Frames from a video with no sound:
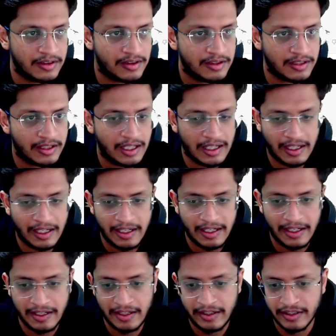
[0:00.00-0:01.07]
And
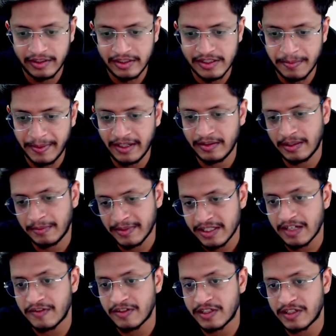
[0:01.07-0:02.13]
the mistake
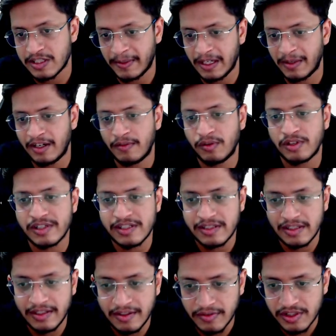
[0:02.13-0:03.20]
which GPT made was
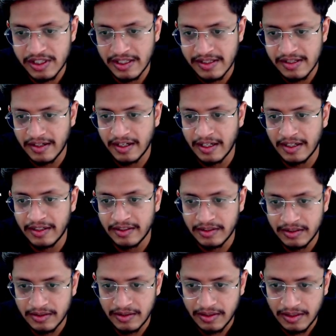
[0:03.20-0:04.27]
it was considering
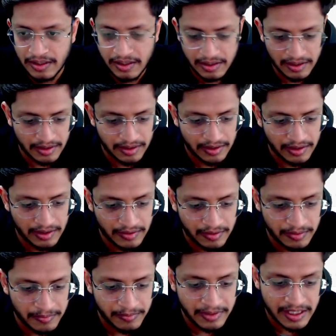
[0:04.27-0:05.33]

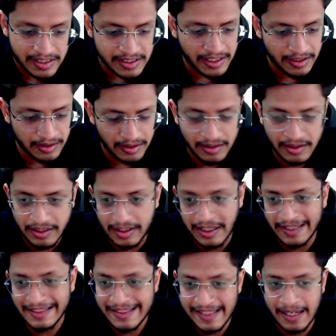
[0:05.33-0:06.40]
distinct like
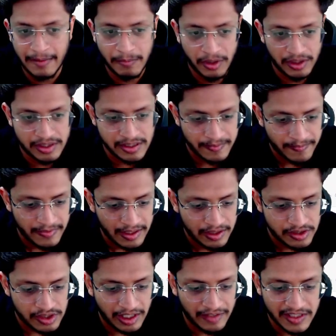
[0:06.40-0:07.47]
the same balls.
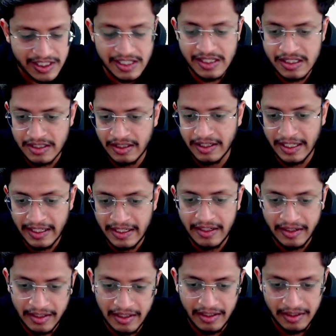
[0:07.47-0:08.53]
So I will just again
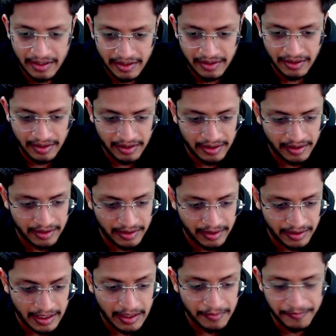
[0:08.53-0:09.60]

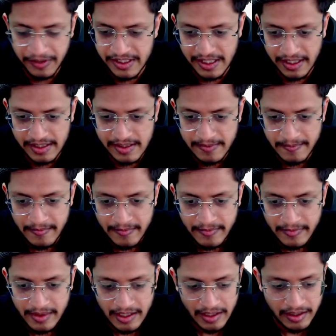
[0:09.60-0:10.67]
re-emphasize
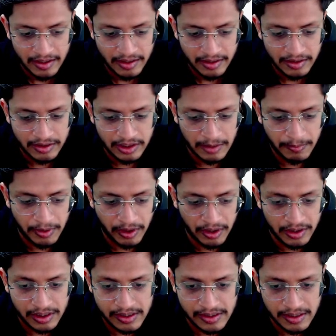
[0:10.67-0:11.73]
the
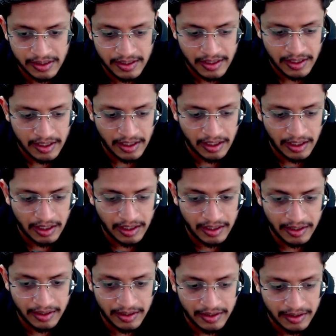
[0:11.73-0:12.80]
balls
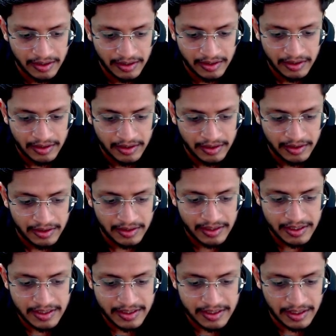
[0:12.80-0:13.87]
are
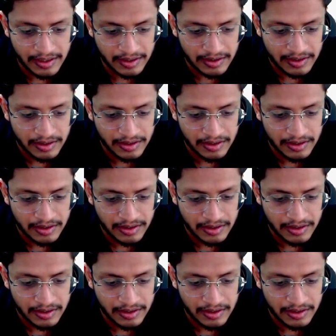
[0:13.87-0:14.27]
distinct.